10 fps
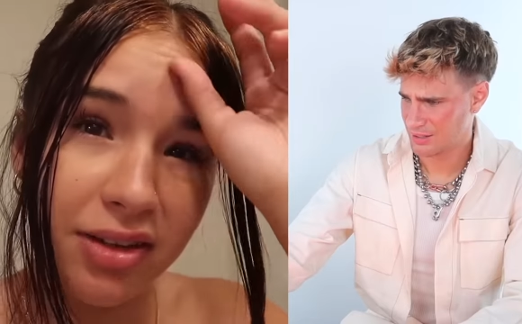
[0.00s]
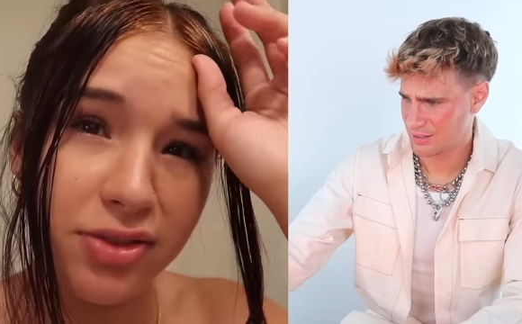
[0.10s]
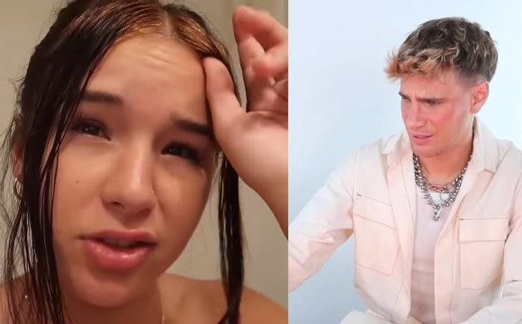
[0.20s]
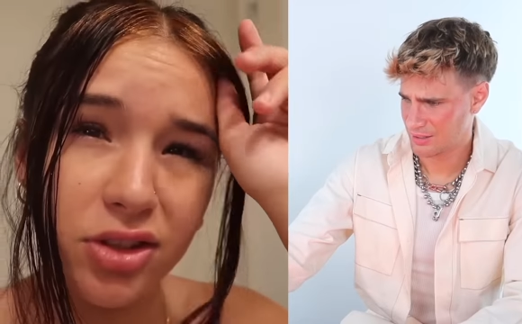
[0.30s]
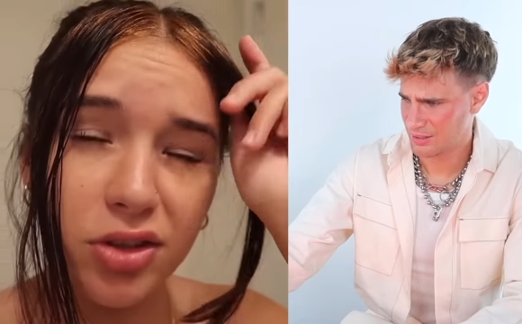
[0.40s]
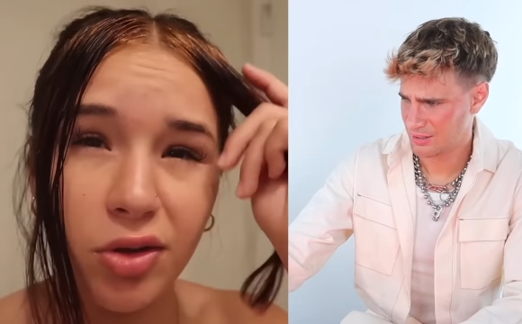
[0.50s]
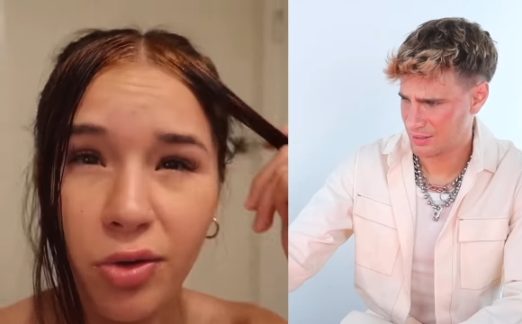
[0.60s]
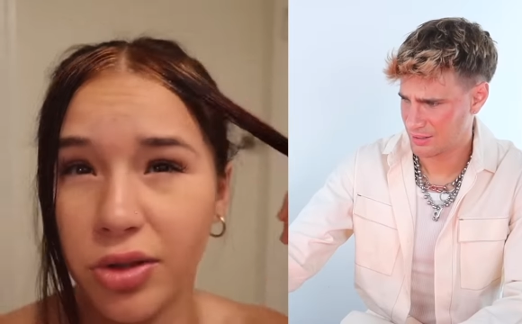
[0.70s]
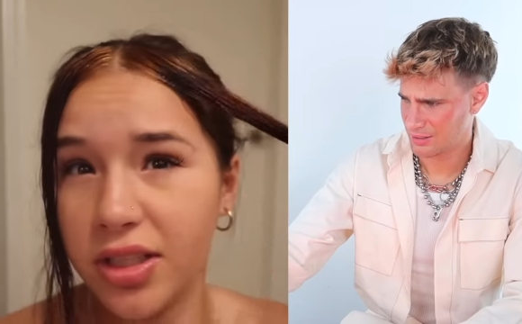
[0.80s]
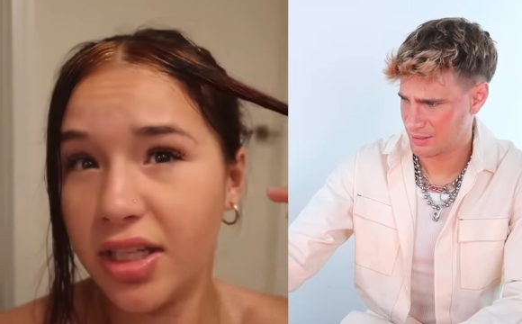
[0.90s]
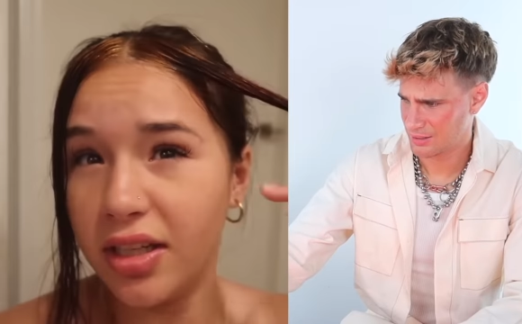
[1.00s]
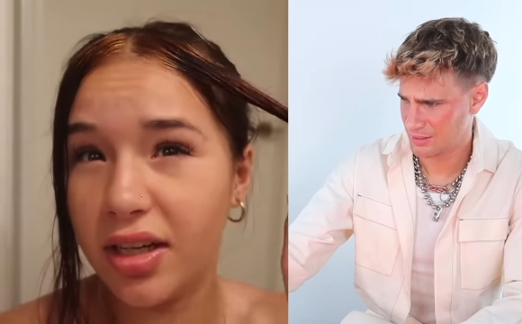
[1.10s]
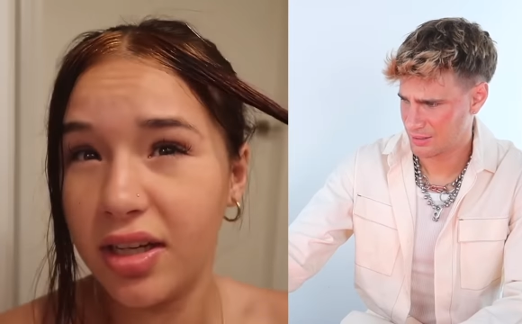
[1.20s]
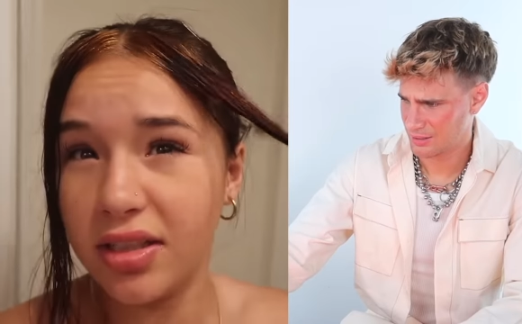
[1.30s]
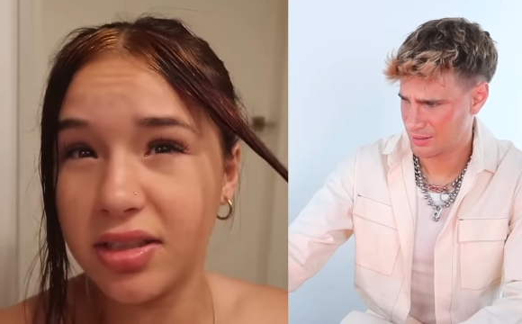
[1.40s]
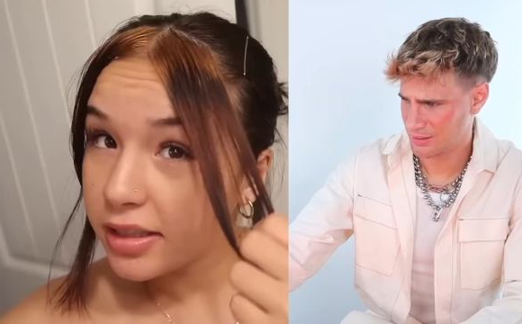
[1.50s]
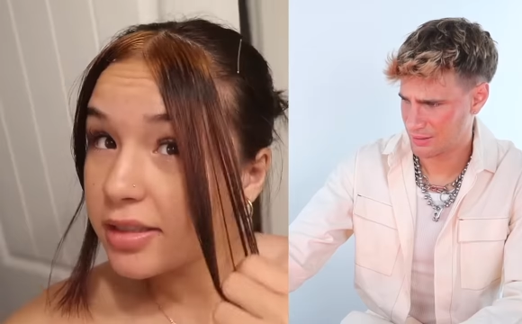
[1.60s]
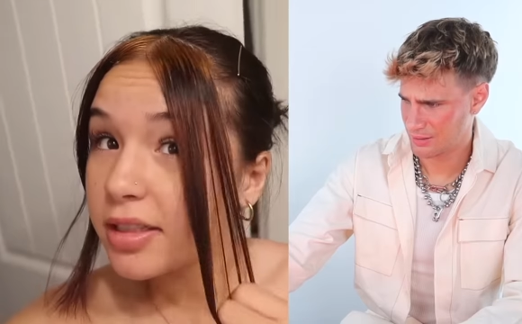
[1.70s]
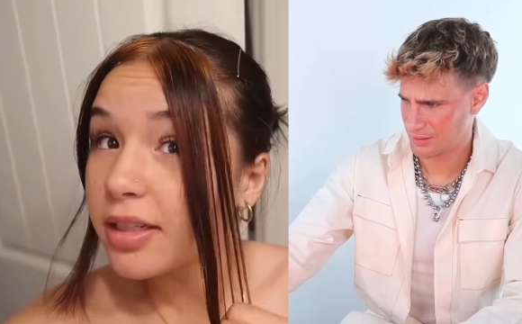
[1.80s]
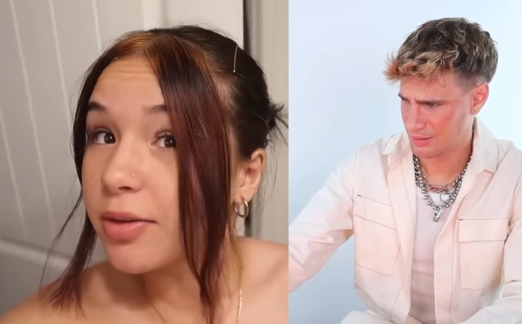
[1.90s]
Speaker 1: hair feels so dead, guys.
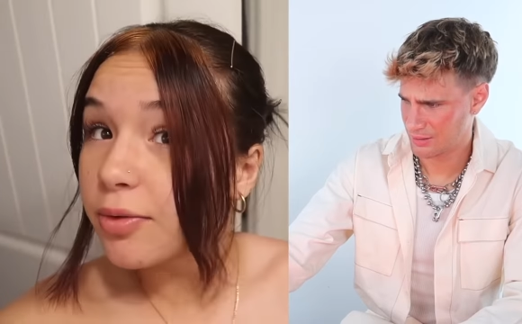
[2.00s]
It's like